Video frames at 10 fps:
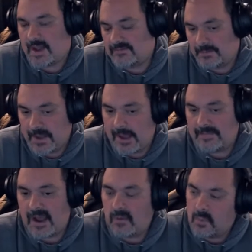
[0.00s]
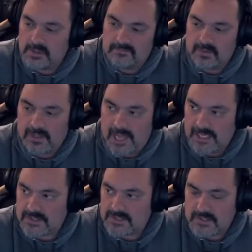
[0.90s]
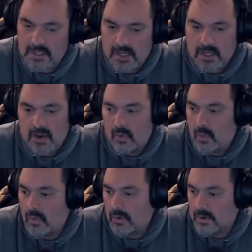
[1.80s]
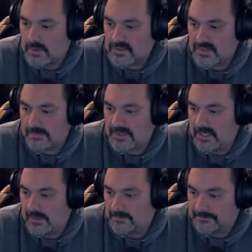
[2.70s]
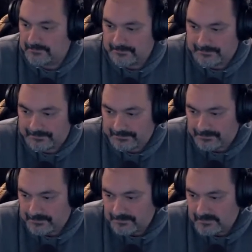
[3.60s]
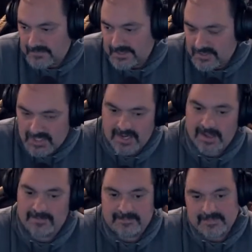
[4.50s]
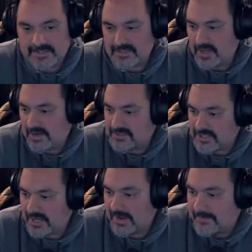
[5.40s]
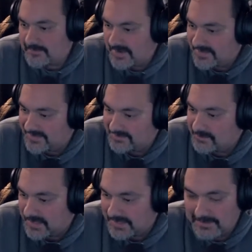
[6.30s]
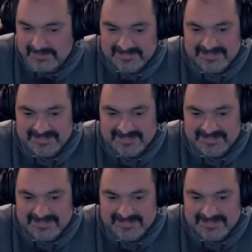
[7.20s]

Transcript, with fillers: have to pop out one of your lights or something, shut up, shut, shut up, uh, bub.